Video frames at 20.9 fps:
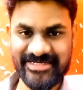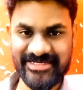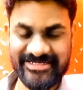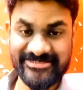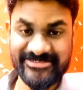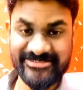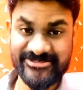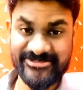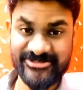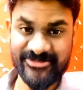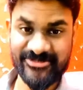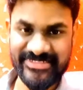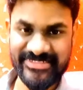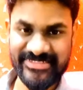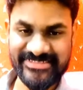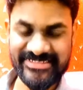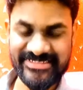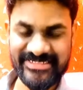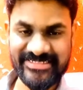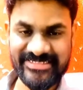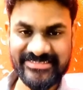So
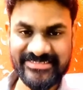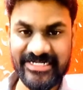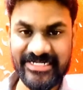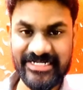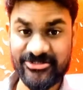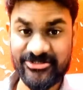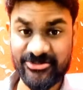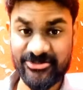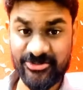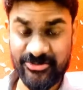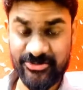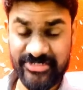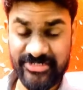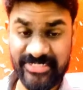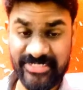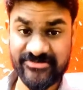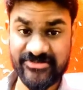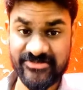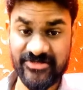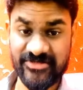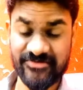basically there are two
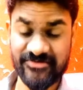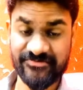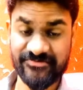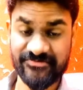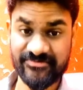types of